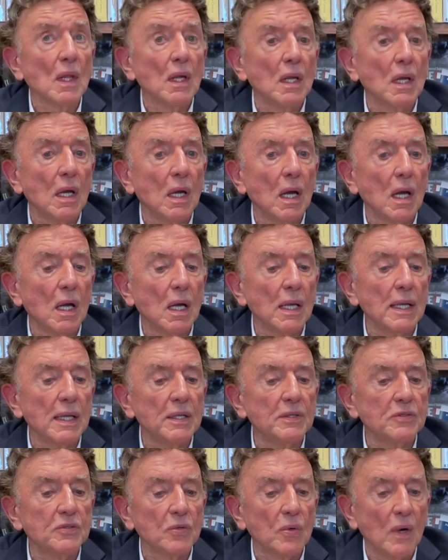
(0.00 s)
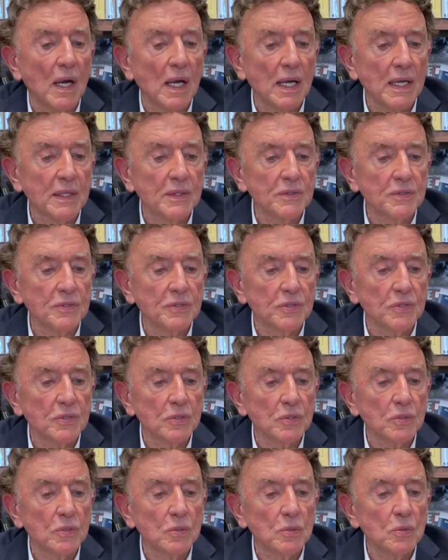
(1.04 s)
uh, in trying
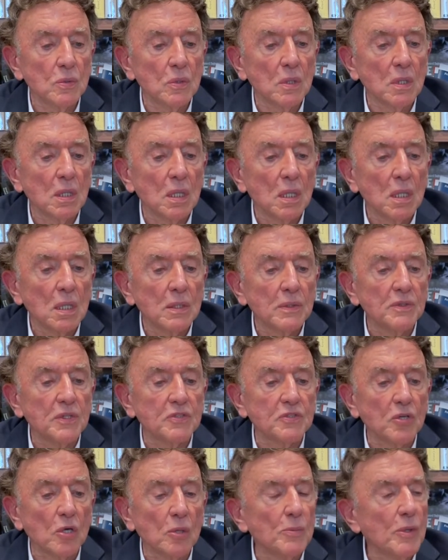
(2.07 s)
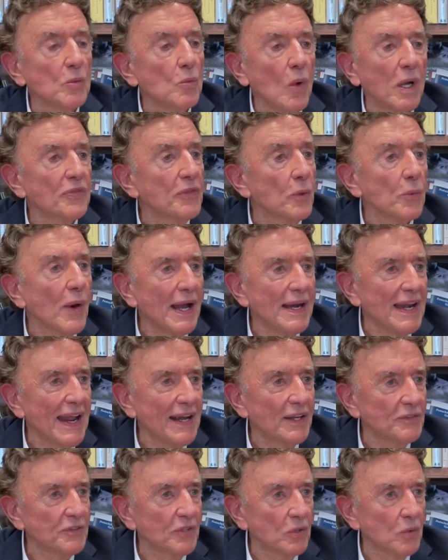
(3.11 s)
to determine what the right
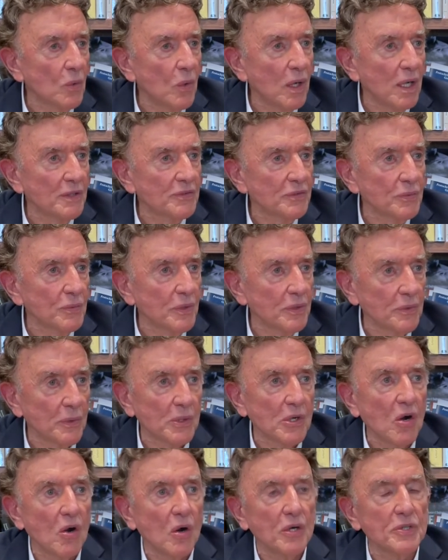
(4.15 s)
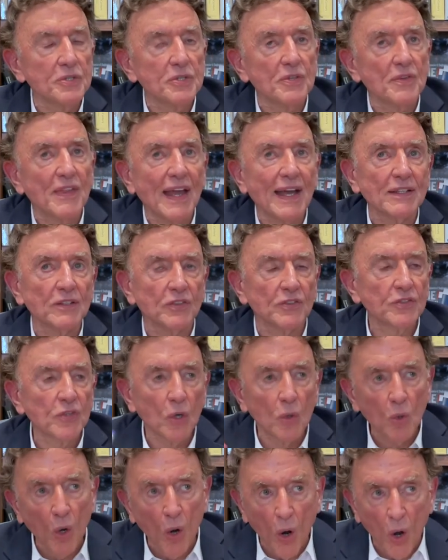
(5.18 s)
answer was with regard to that
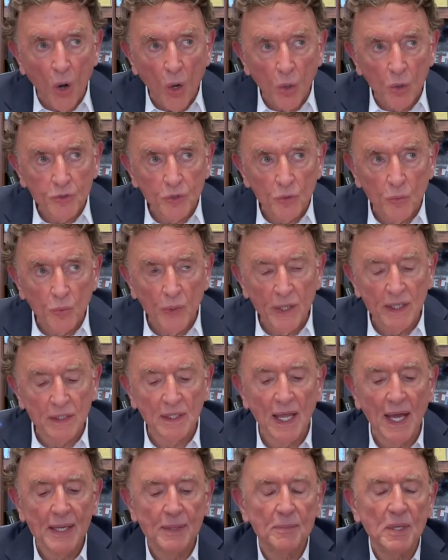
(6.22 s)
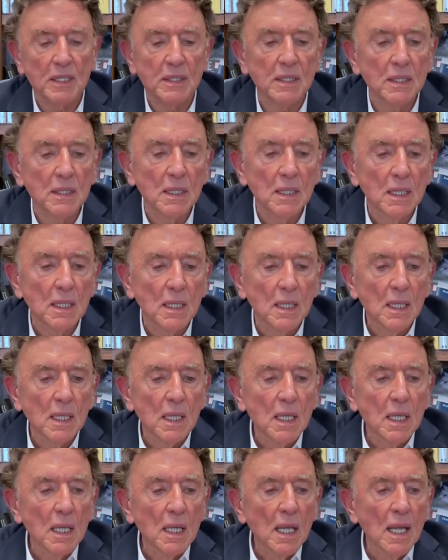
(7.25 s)
so called realignment.
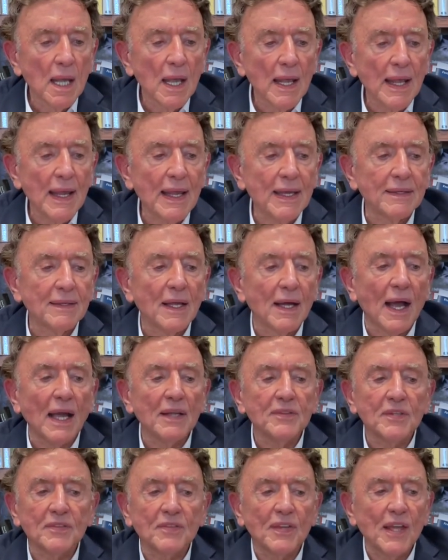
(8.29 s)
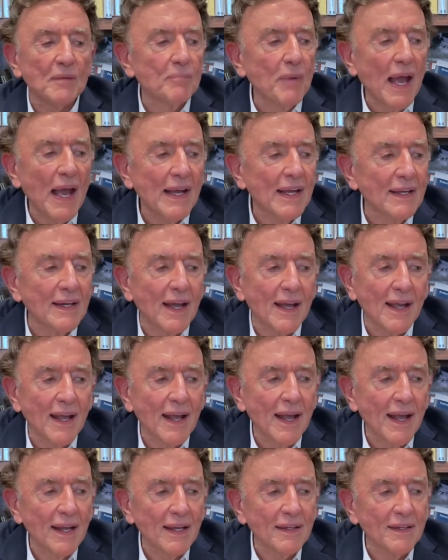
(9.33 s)
And I just sat back and I,
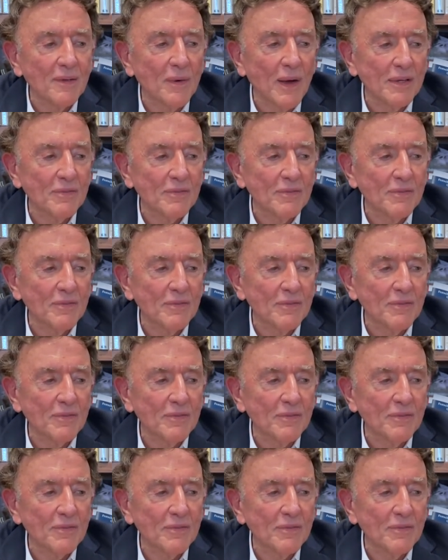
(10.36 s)
I, quite